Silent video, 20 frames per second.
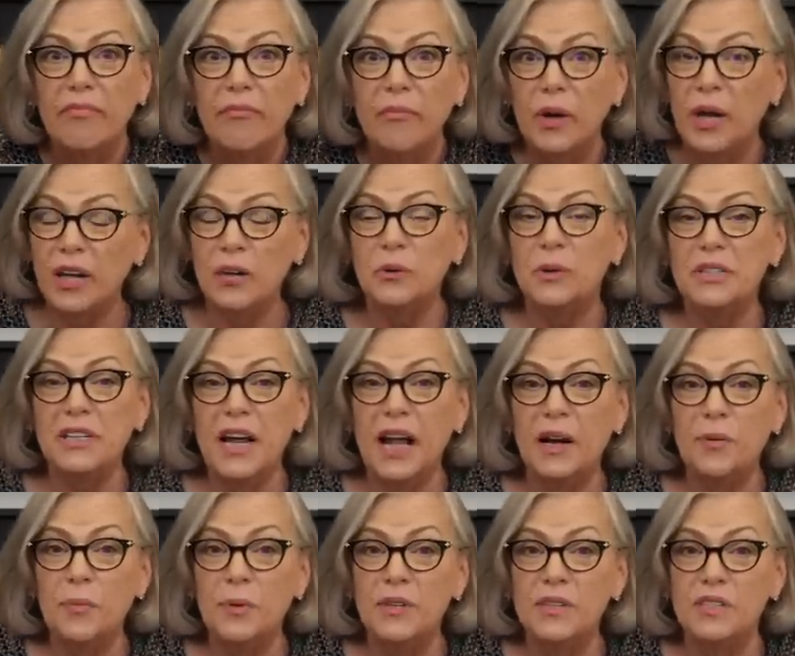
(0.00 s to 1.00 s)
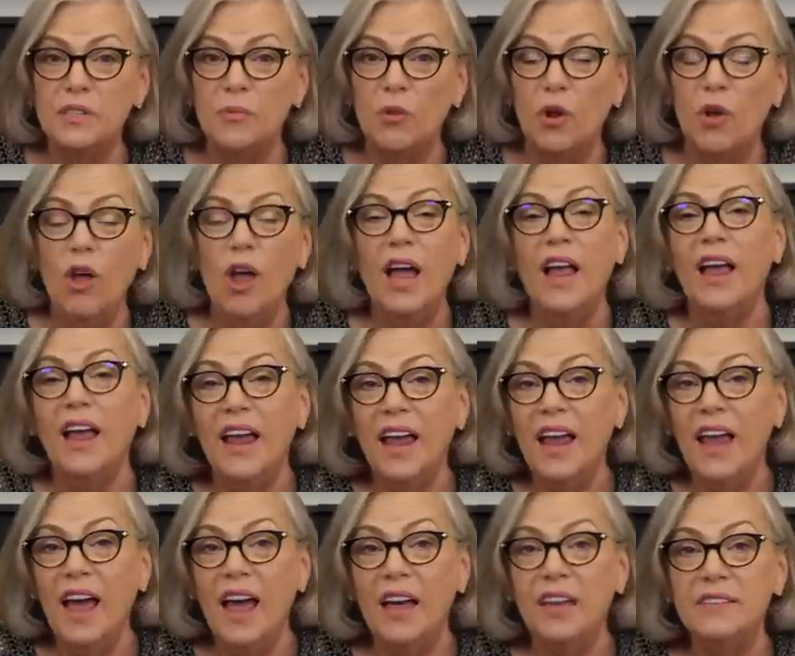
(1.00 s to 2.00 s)
We got to attack principal.
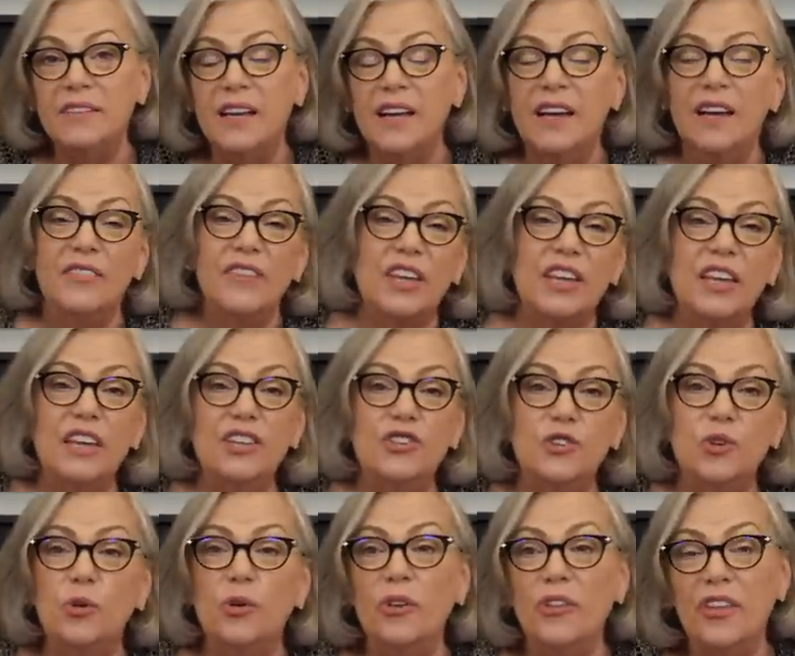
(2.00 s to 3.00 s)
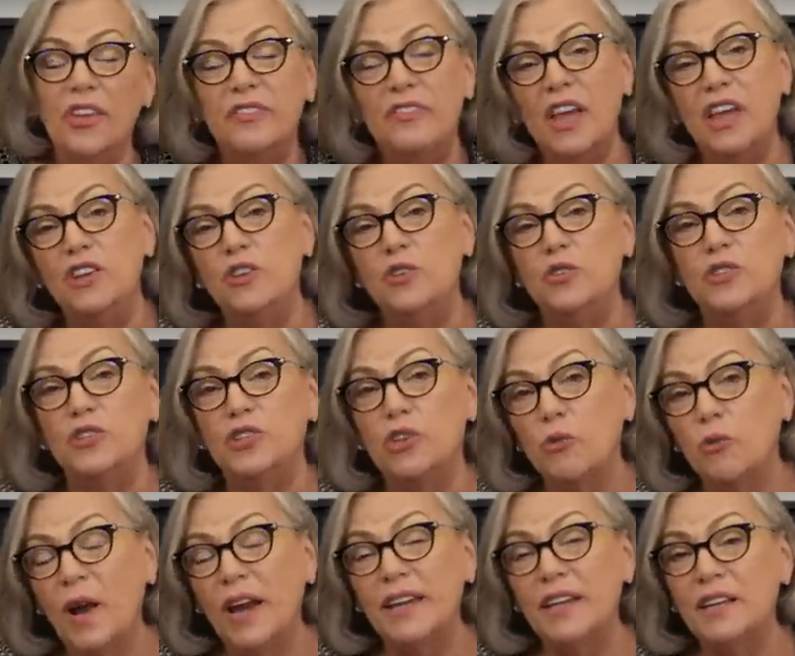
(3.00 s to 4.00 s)
And the key tool that they use
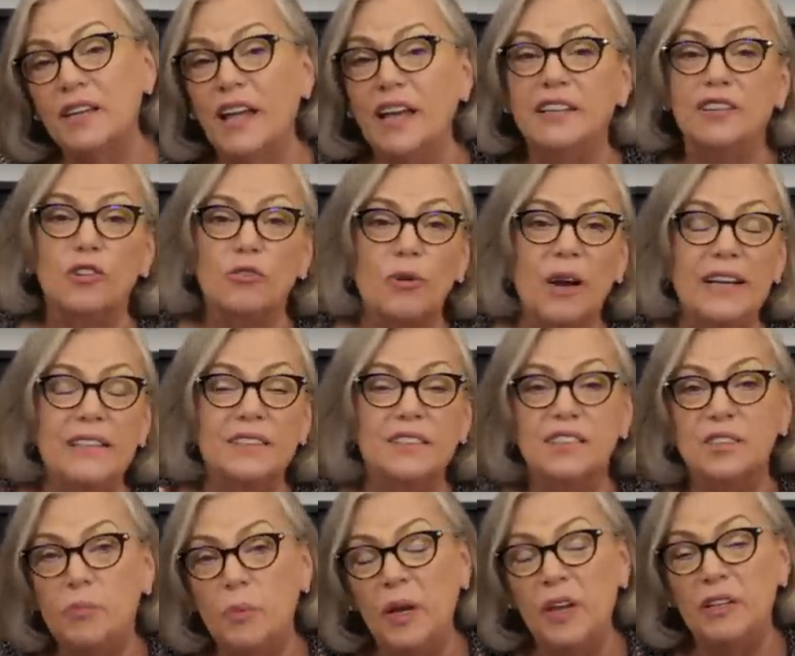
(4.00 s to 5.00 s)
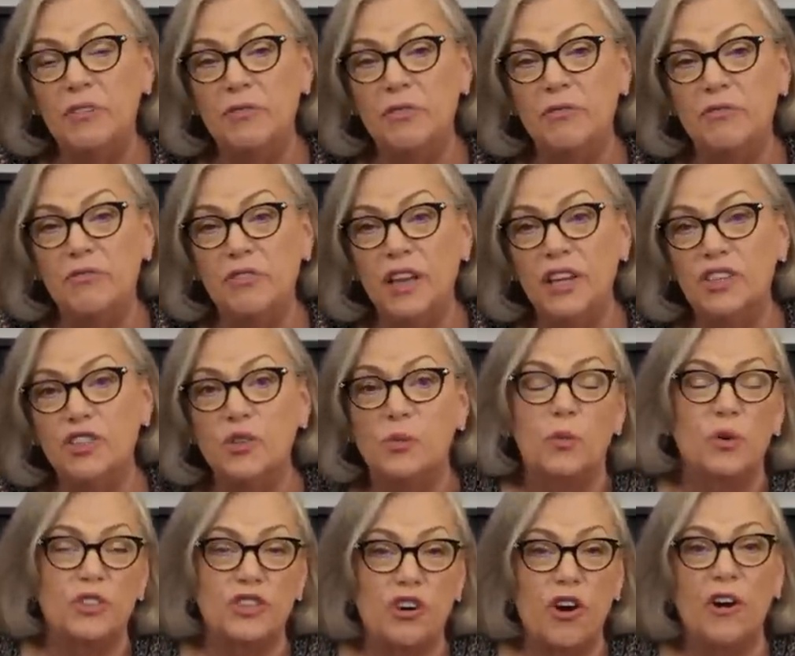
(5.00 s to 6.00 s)
to regulate the rate and speed of inflation,
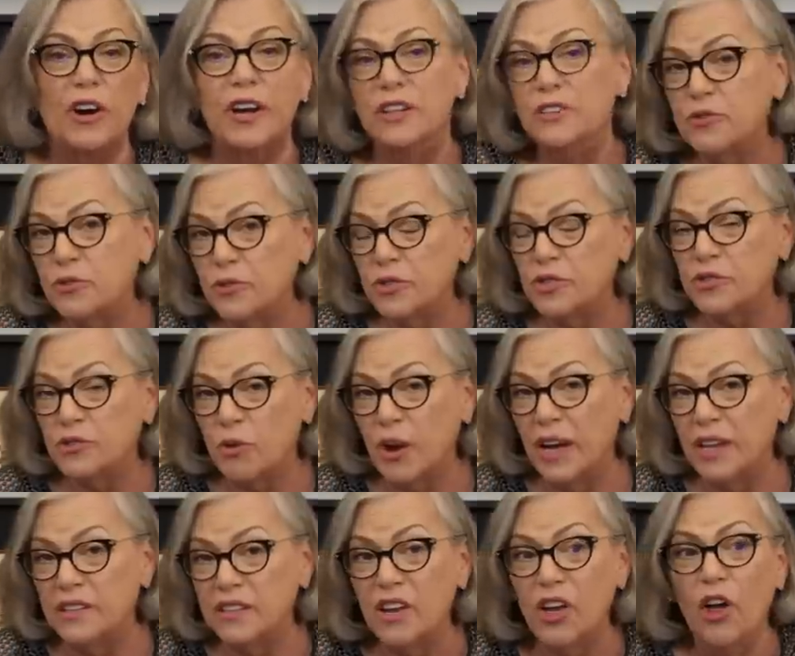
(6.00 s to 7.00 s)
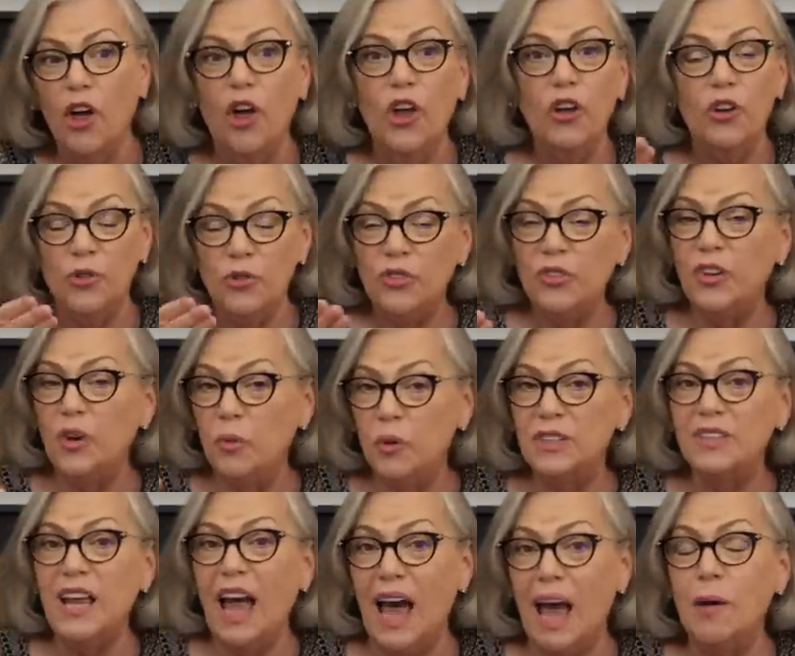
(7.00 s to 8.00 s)
which are interest rates, you see
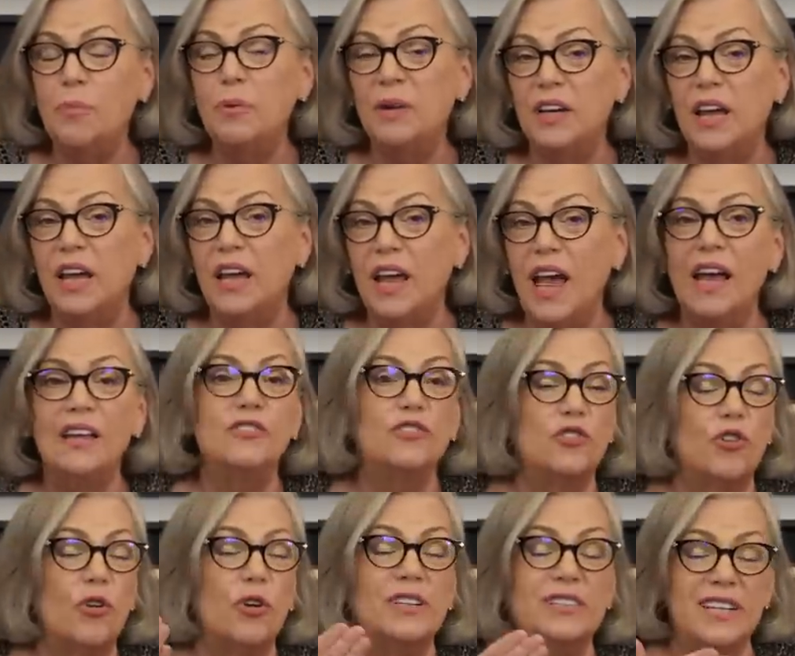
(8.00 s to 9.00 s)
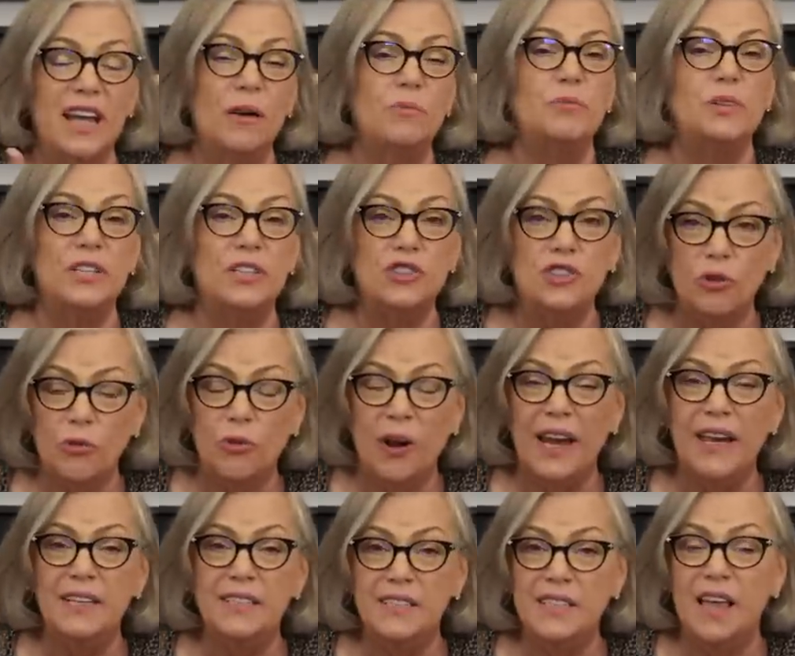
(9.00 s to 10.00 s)
what's happening as they're attempting to
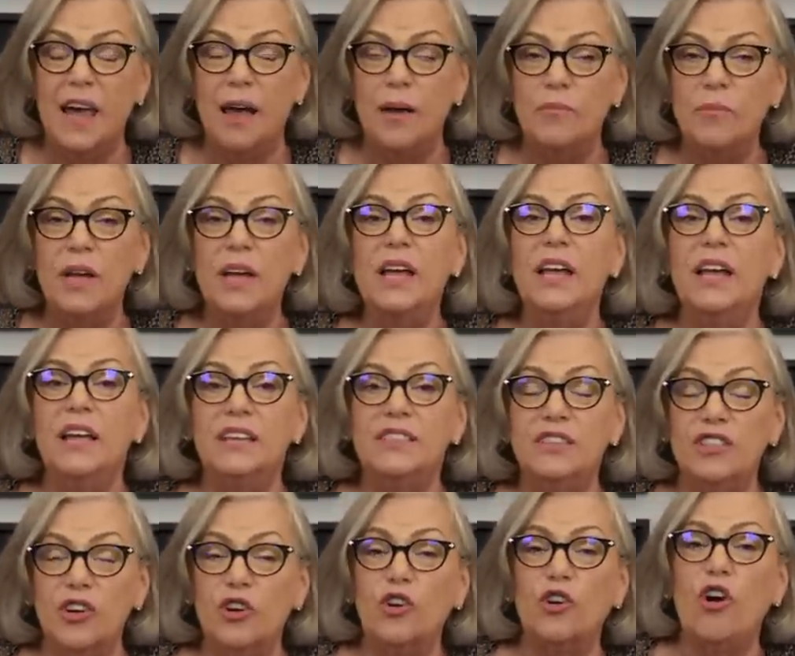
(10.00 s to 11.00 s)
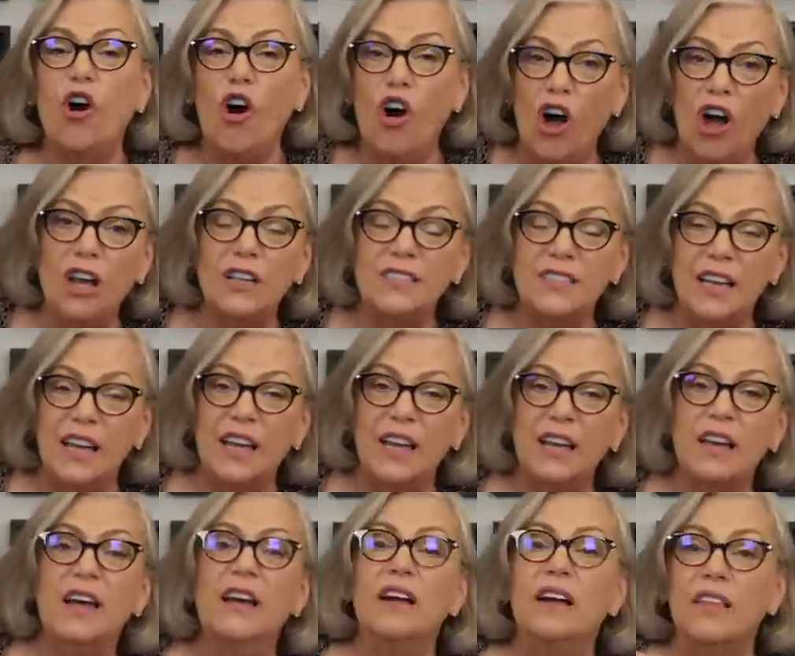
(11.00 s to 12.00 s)
raise them, is they're
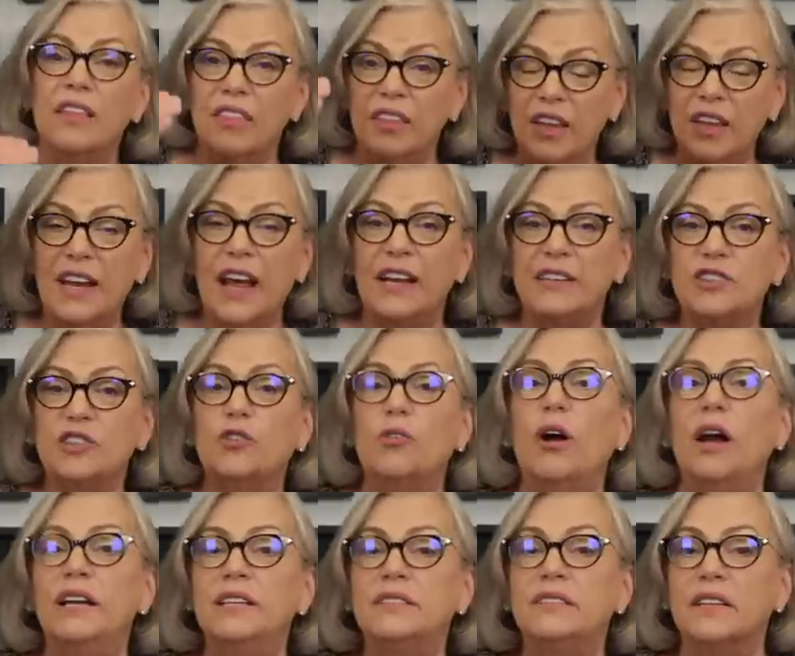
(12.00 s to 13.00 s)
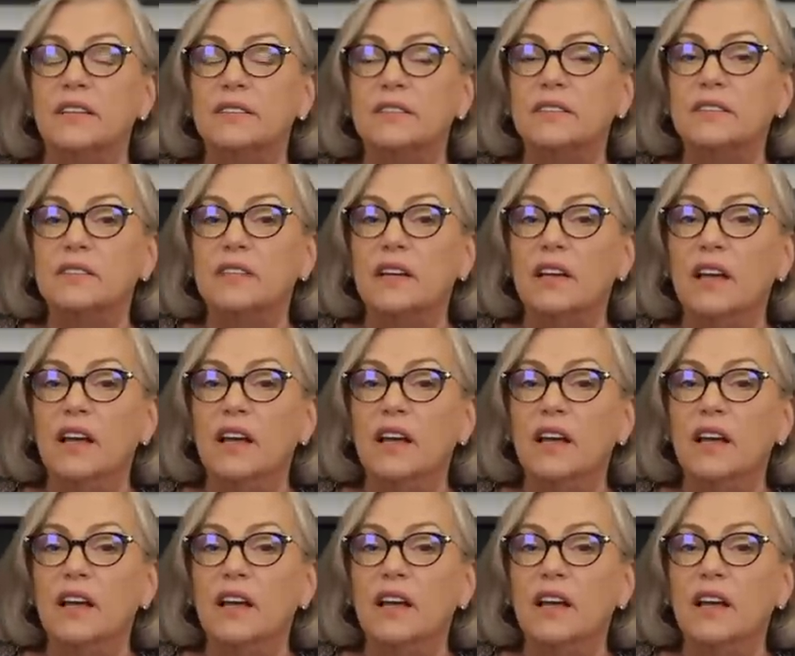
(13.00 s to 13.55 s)
causing the next crisis.